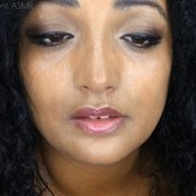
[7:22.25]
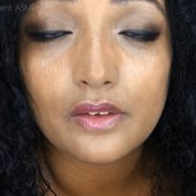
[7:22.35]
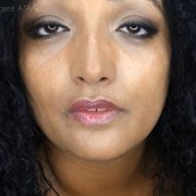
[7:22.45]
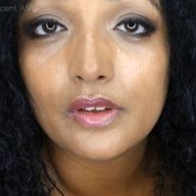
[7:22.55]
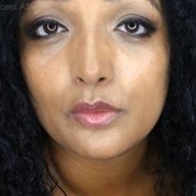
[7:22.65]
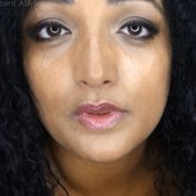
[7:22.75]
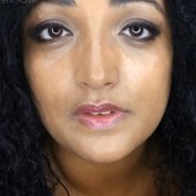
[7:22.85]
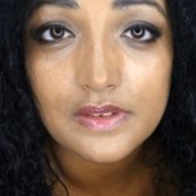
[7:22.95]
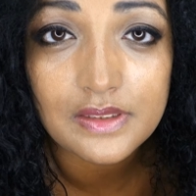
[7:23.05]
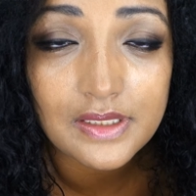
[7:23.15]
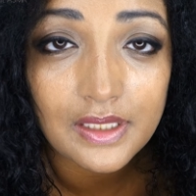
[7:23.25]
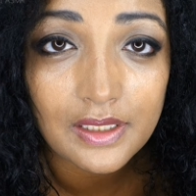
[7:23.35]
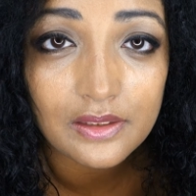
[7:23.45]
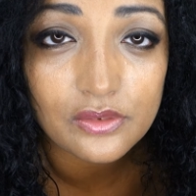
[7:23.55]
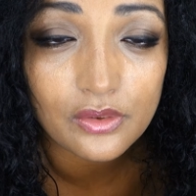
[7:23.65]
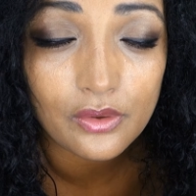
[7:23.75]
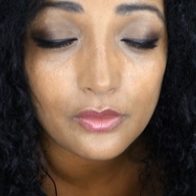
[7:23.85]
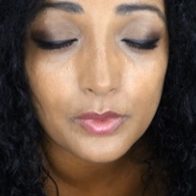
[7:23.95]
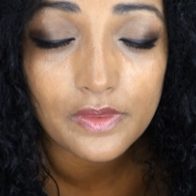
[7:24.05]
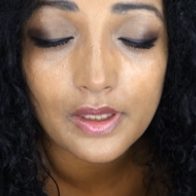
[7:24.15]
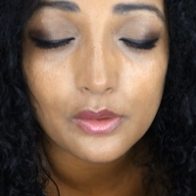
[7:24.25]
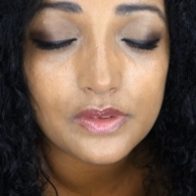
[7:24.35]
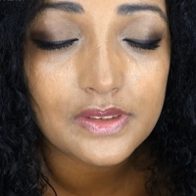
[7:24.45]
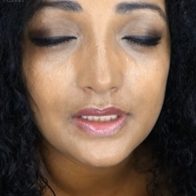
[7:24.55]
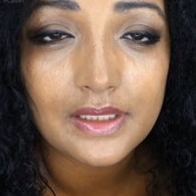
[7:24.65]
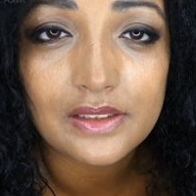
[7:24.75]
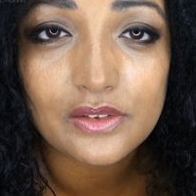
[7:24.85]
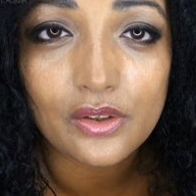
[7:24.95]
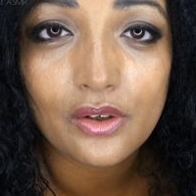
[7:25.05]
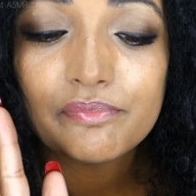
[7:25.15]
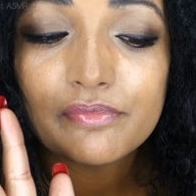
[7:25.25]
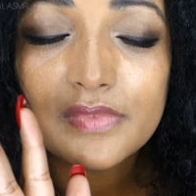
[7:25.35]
even with the decanter, without decanter,